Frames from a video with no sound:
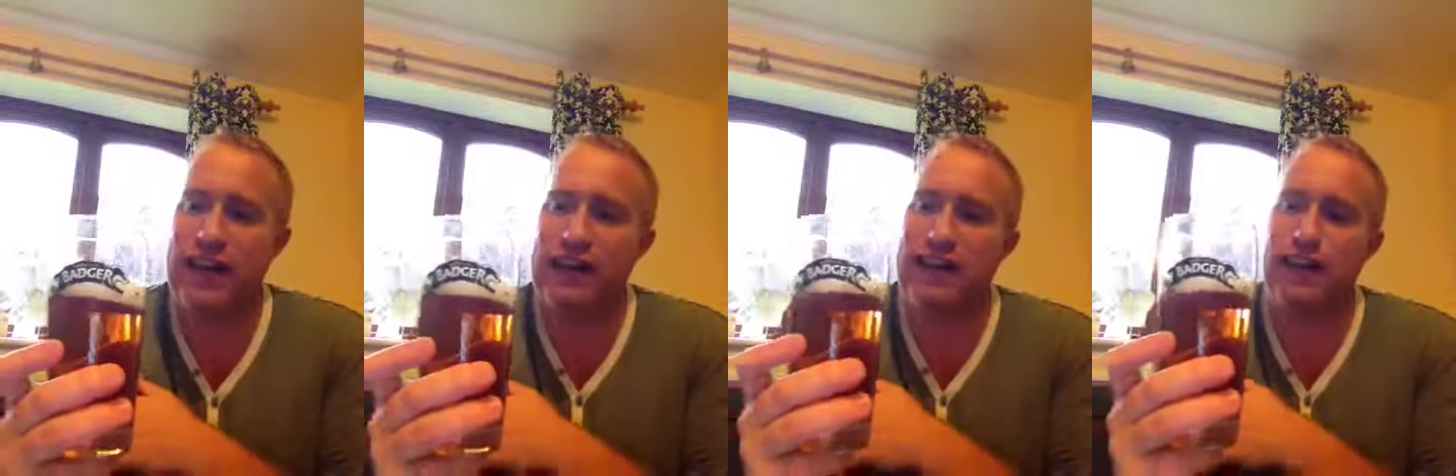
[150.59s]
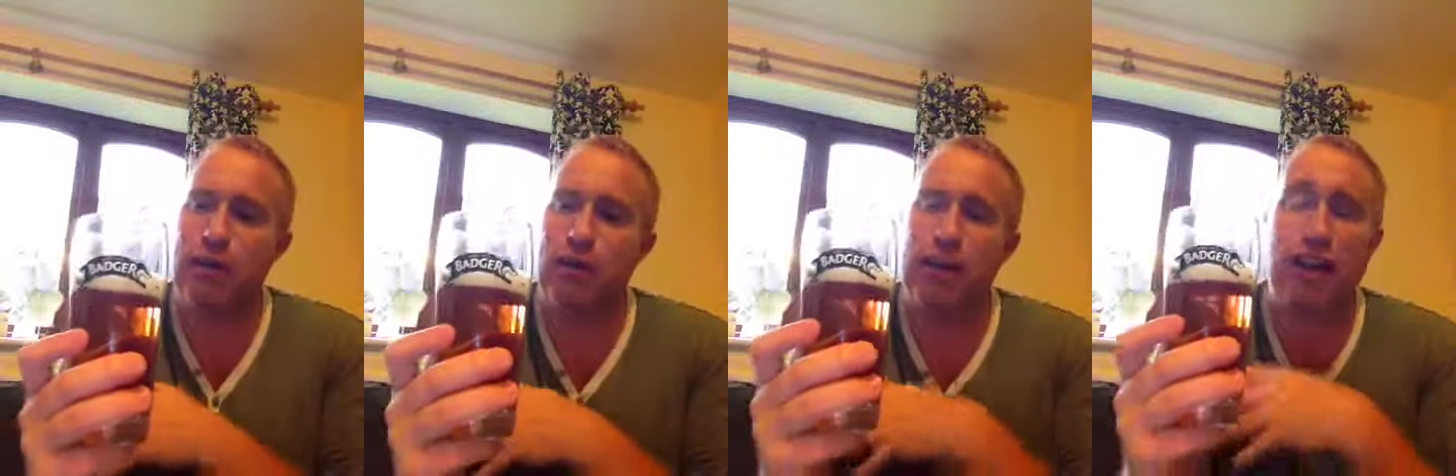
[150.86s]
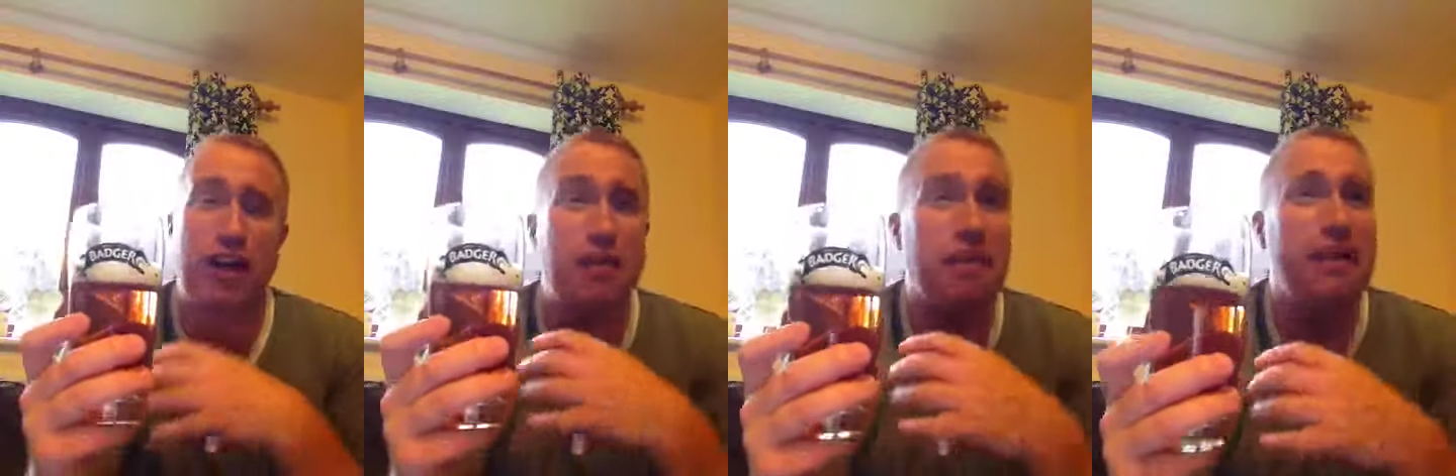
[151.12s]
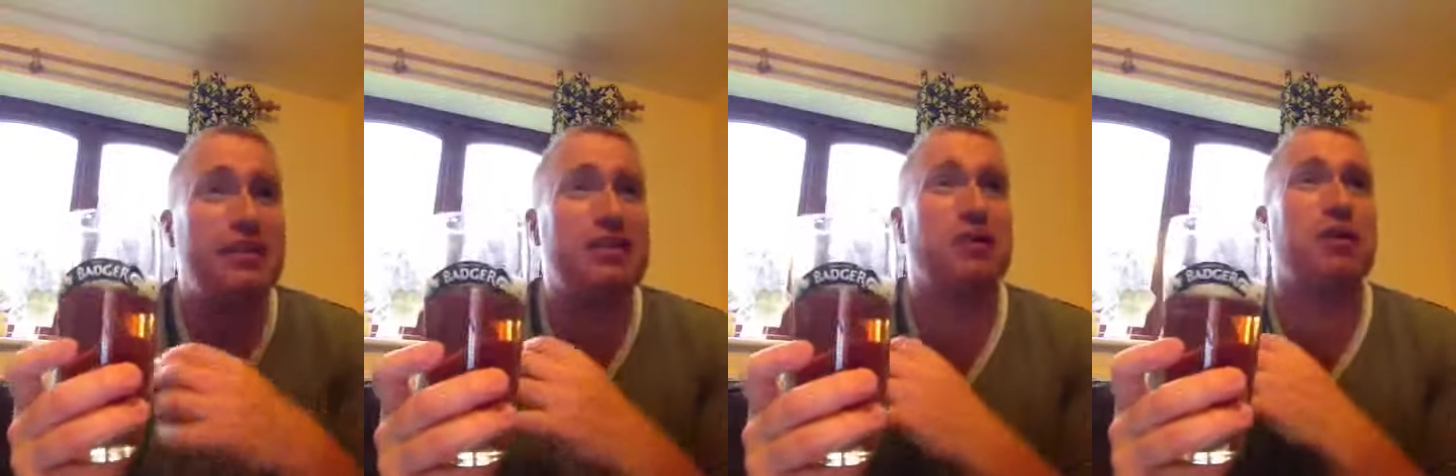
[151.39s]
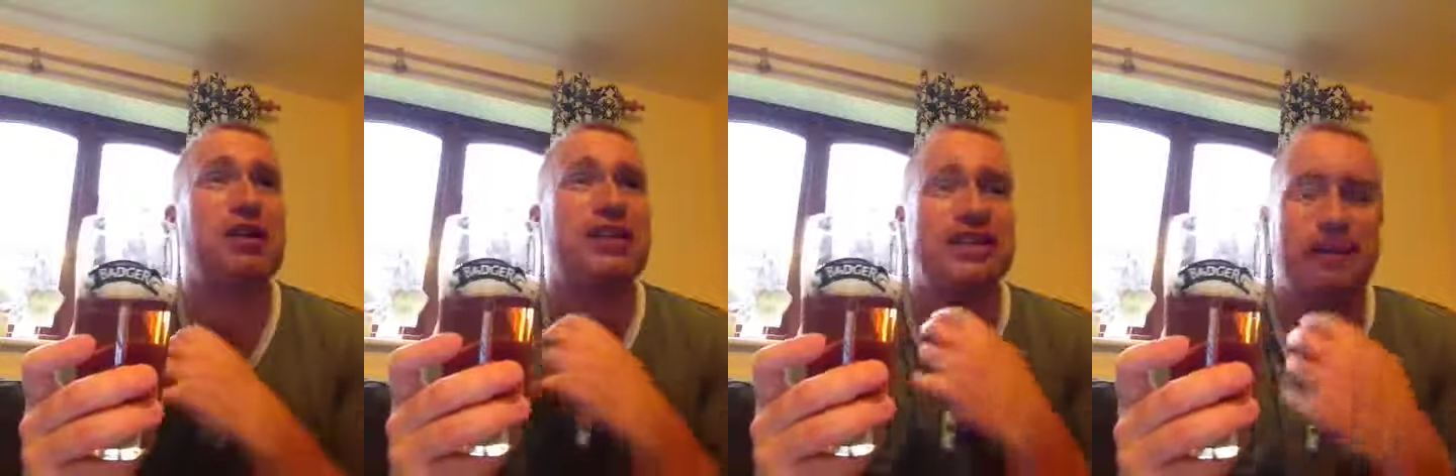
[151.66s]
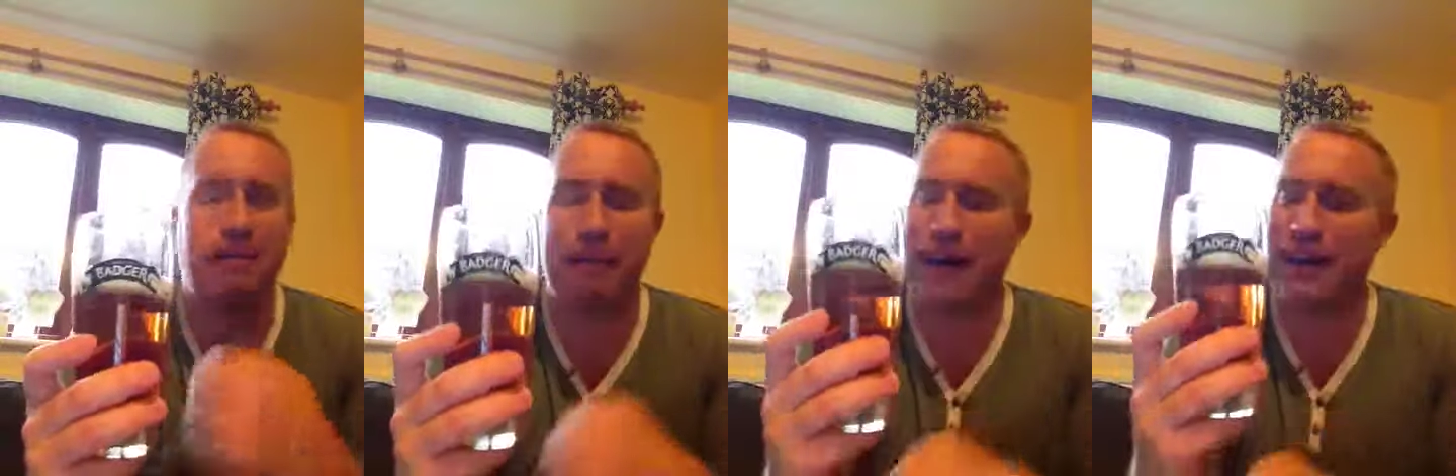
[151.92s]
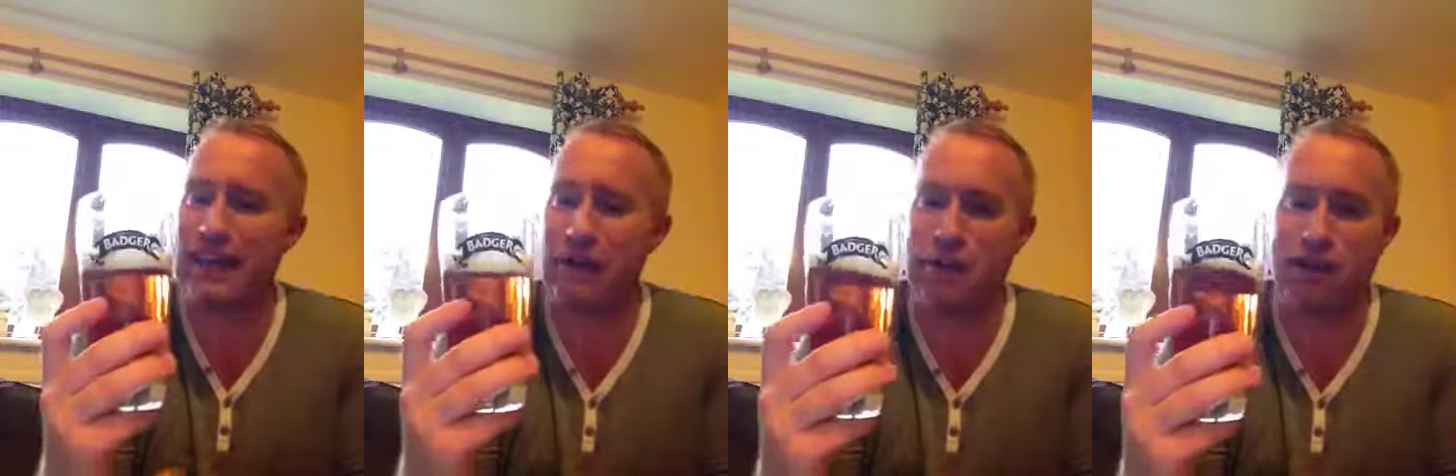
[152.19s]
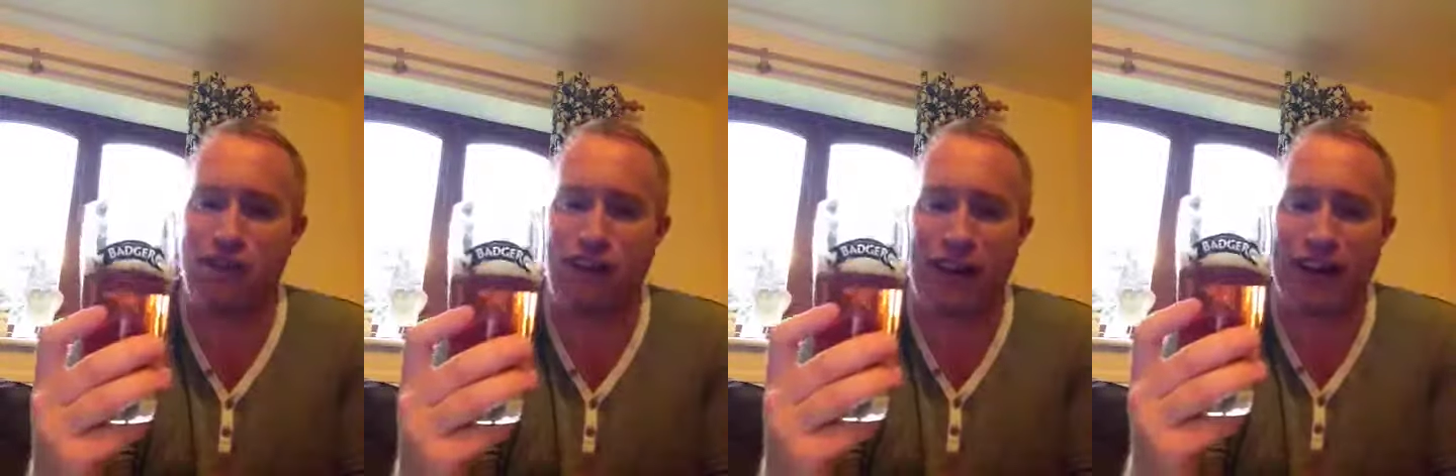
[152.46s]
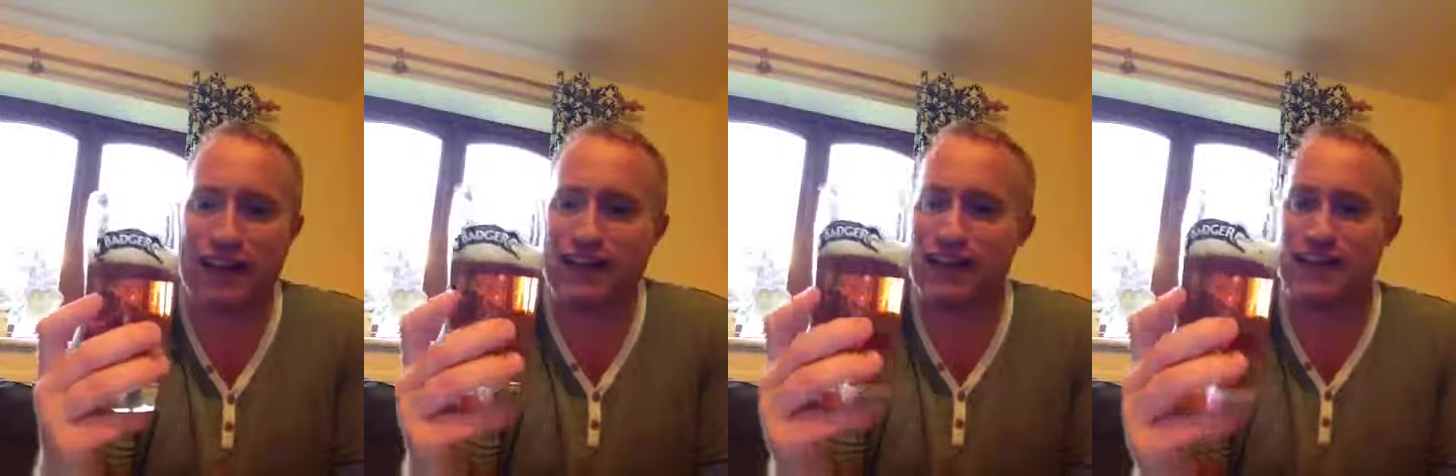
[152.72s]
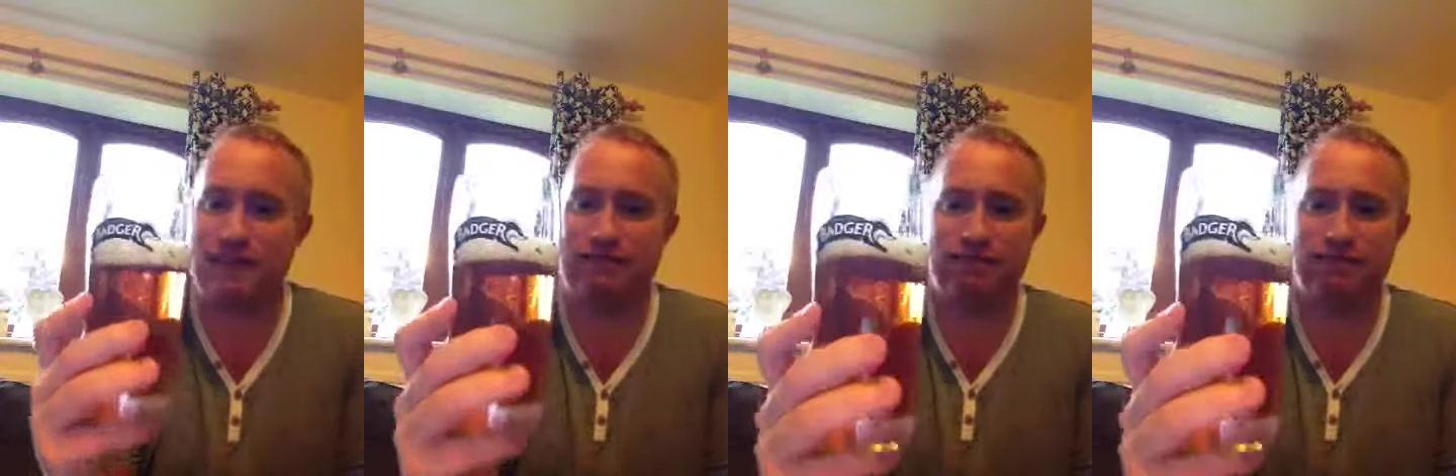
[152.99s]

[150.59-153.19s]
You want to come in, you want to sit back, you want to relax.